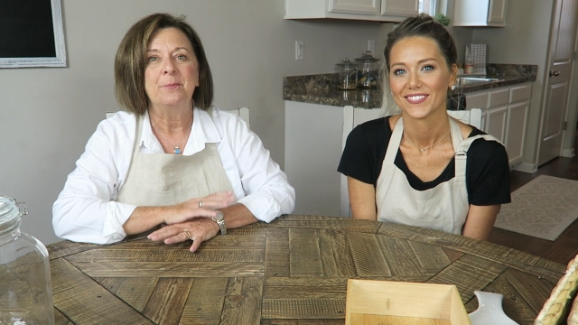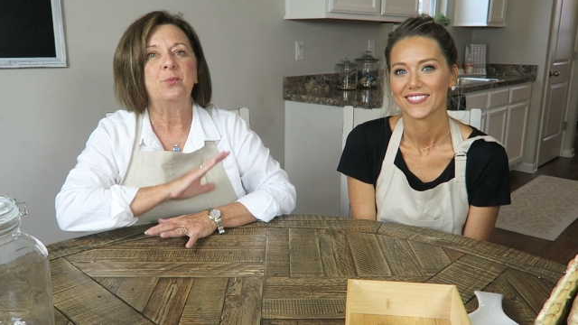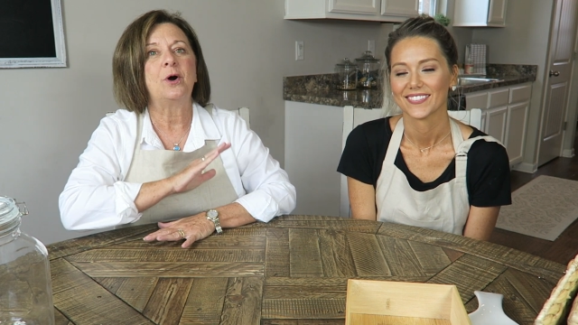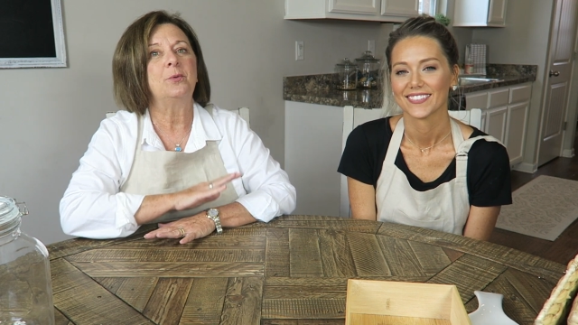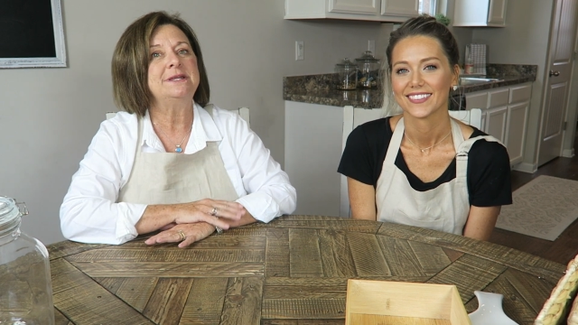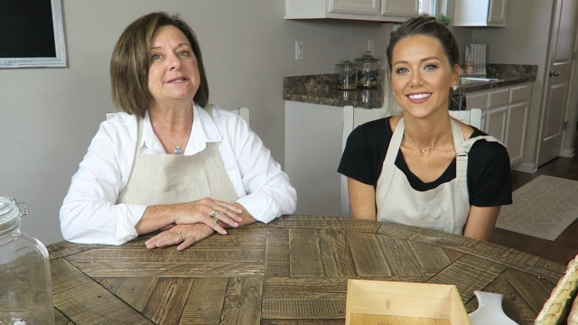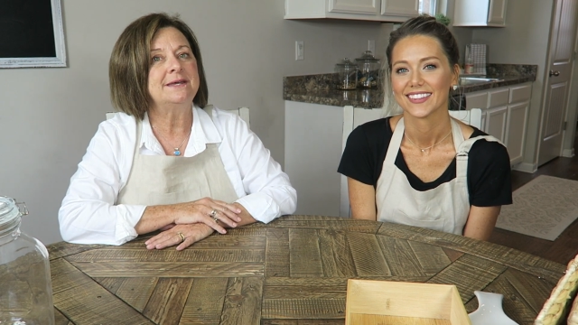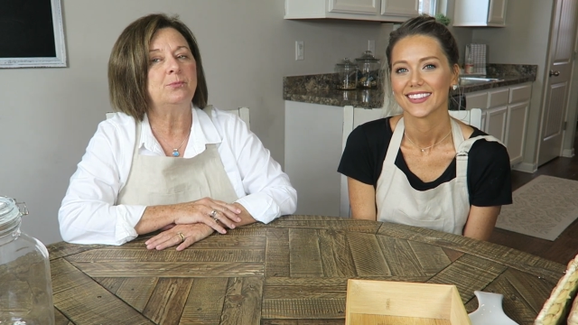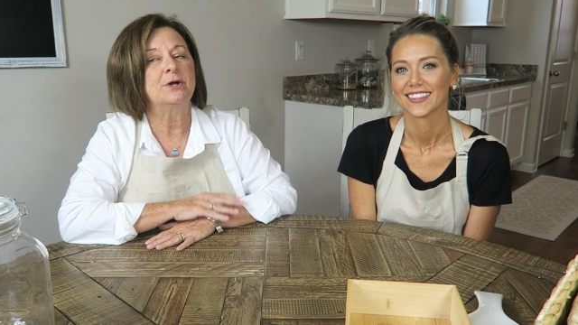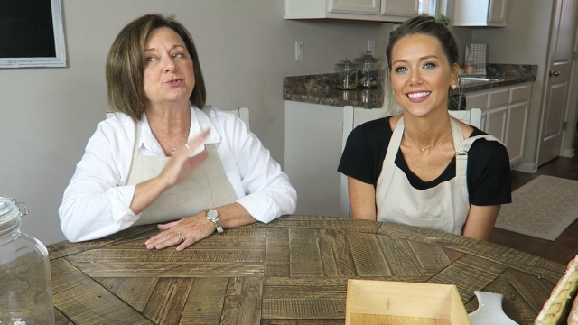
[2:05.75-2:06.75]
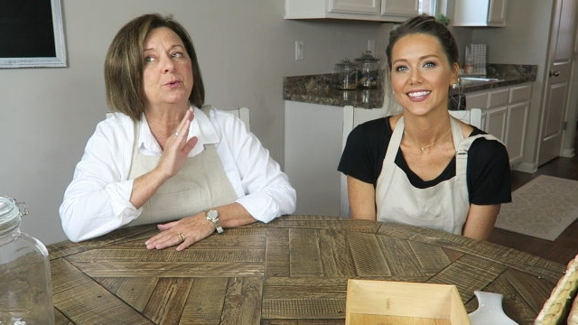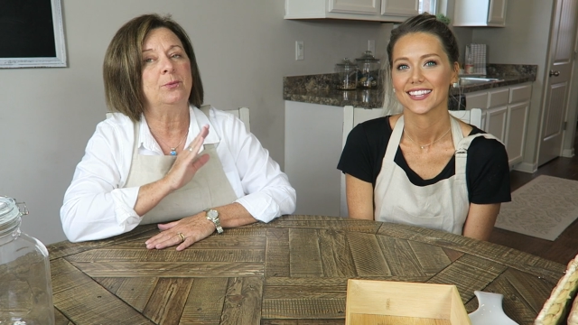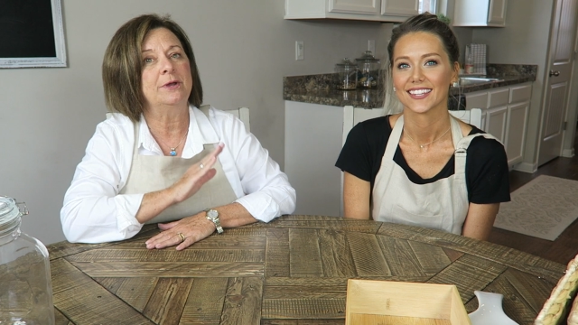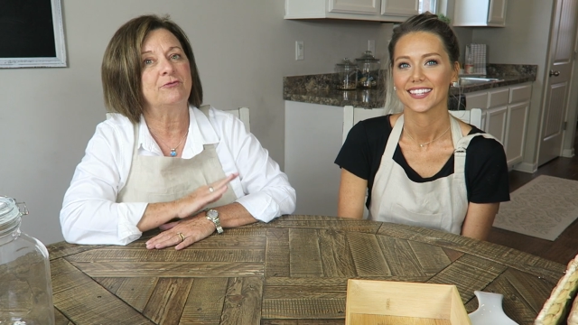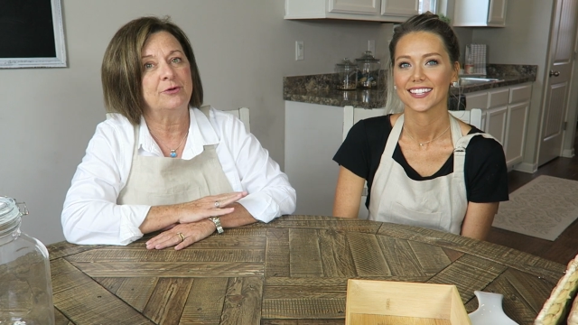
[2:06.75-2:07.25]
Speaker 1: What we did was we
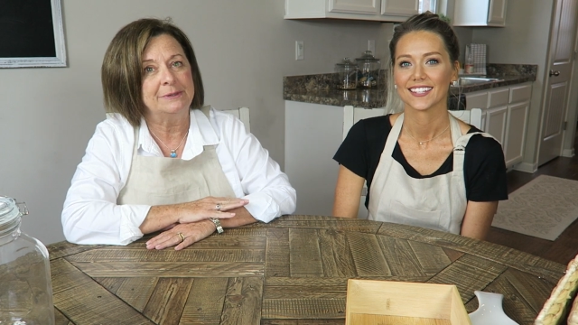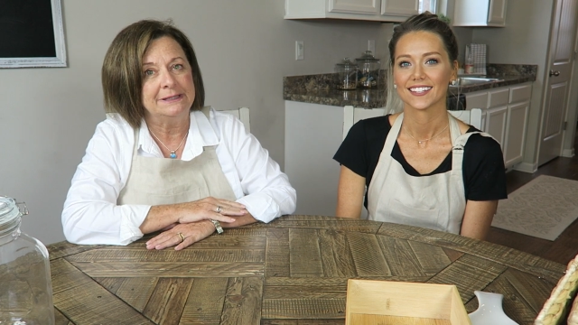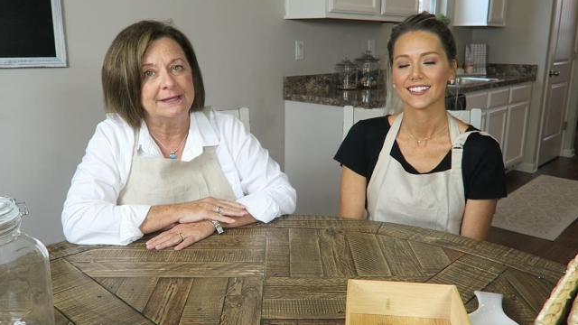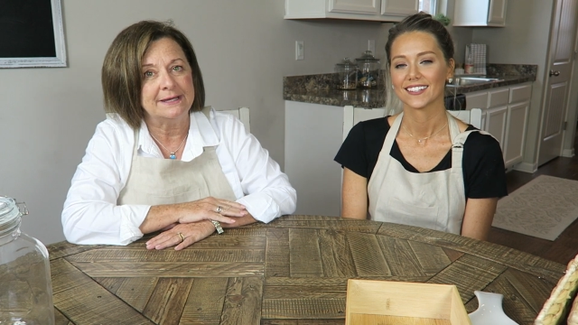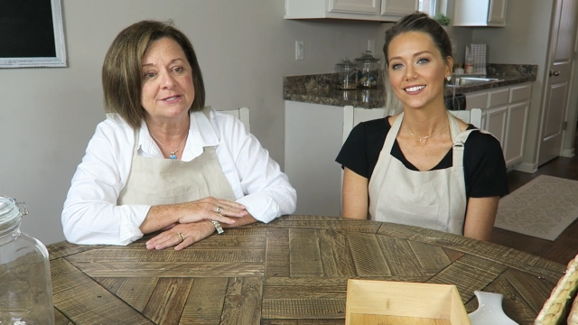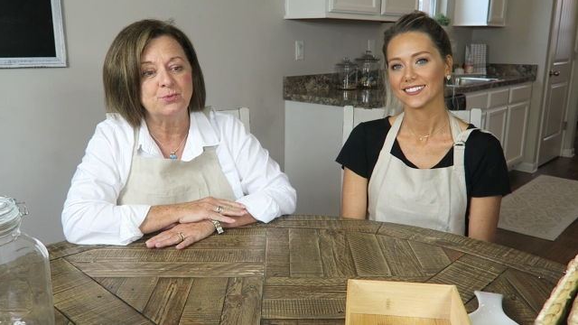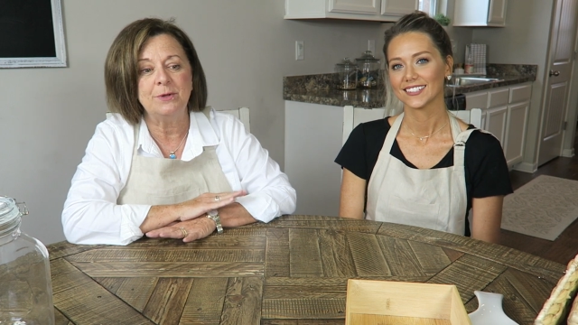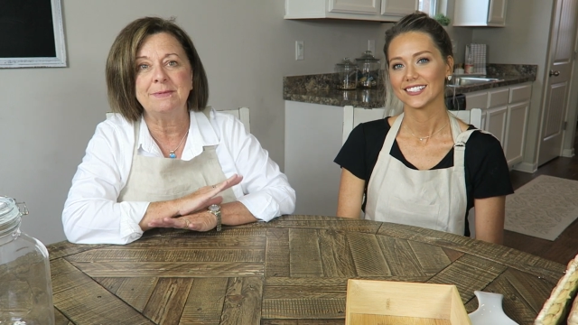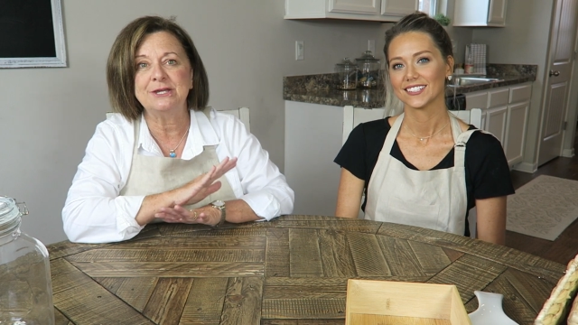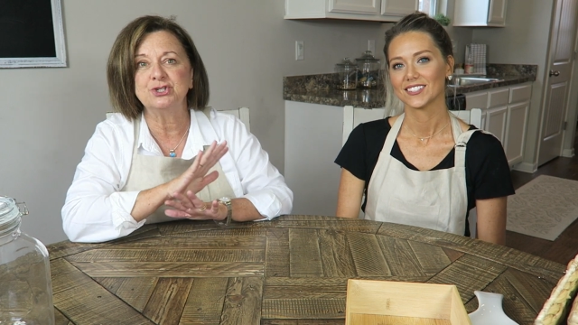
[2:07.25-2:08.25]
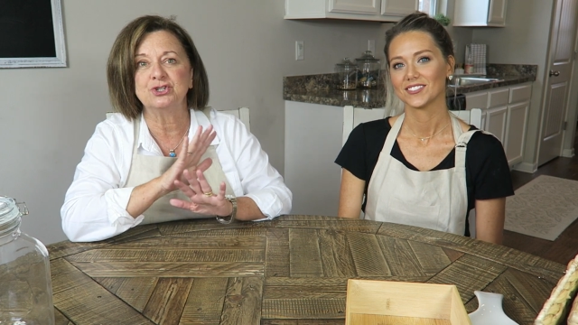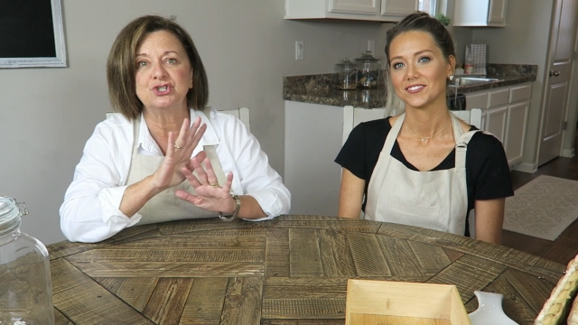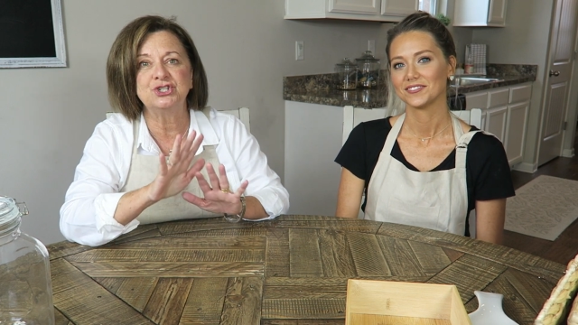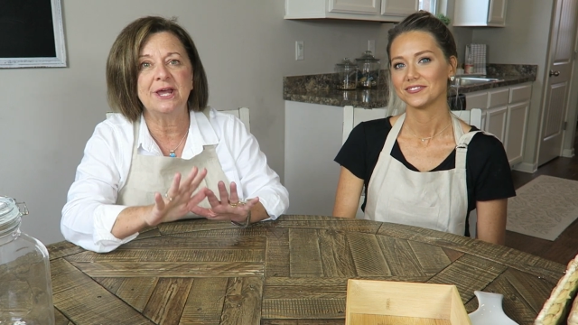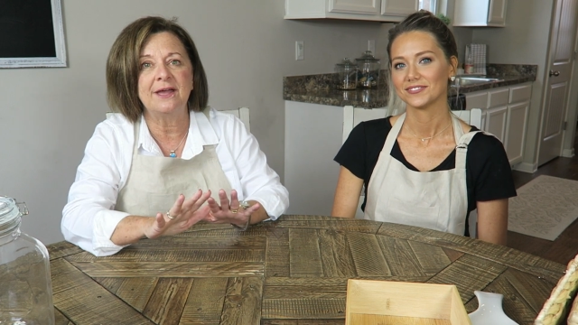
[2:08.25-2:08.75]
went from a list, we measured
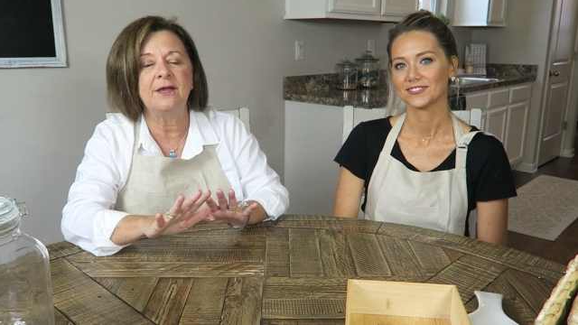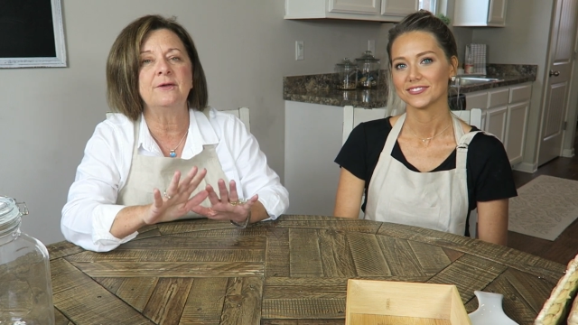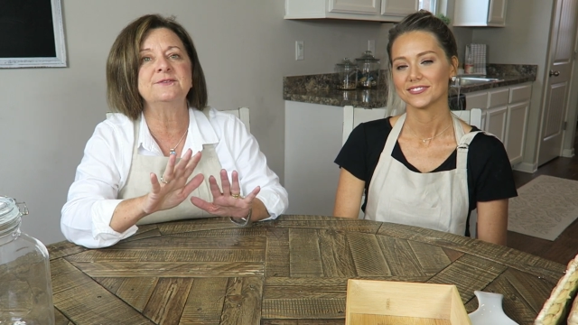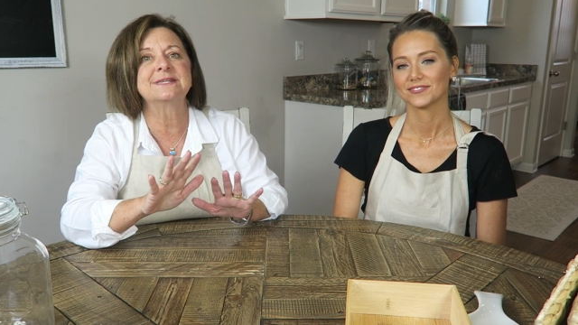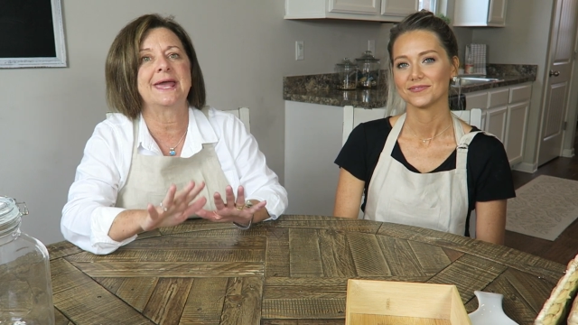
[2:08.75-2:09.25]
shelves,